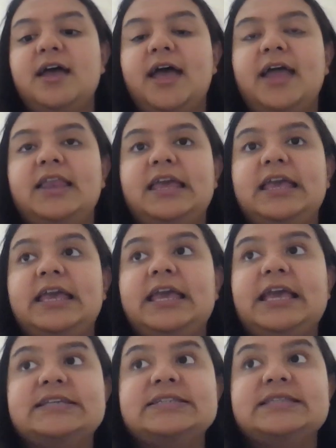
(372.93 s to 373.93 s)
and in
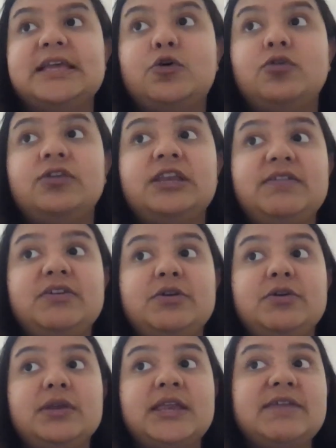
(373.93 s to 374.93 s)
case they don't
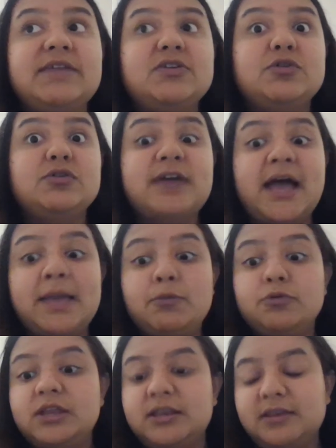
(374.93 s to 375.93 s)
deliver it on time,
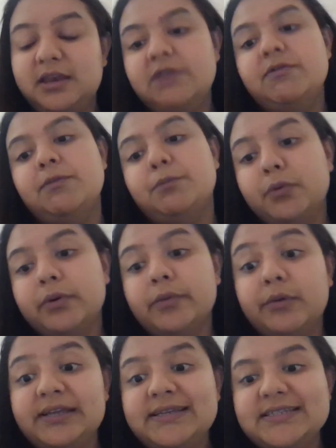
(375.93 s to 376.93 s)
or they deliver poor
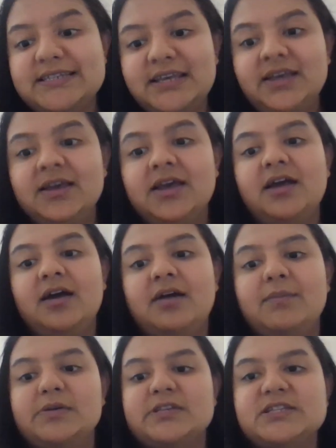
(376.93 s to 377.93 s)
quality,
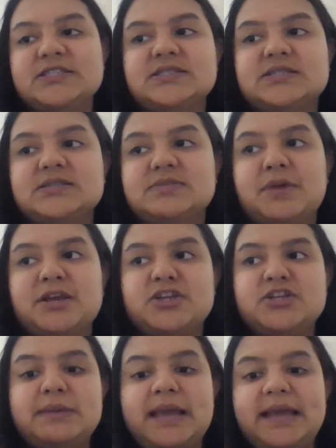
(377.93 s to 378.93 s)
because it's
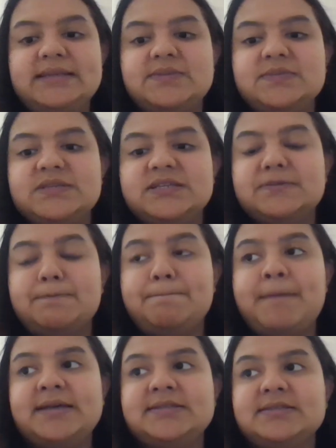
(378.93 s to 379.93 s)
perishable items, it's
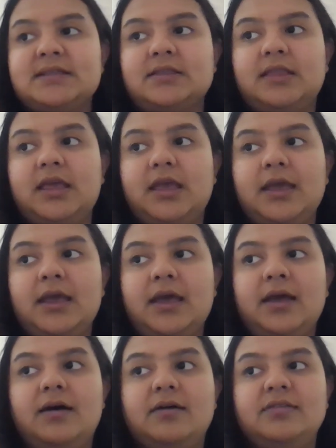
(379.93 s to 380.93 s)
best that they
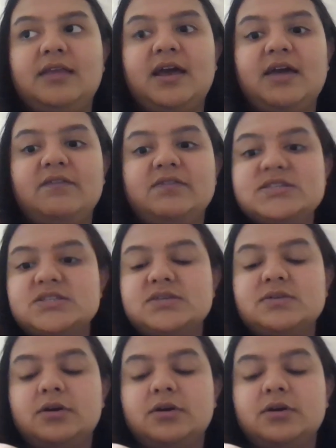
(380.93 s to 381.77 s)
have this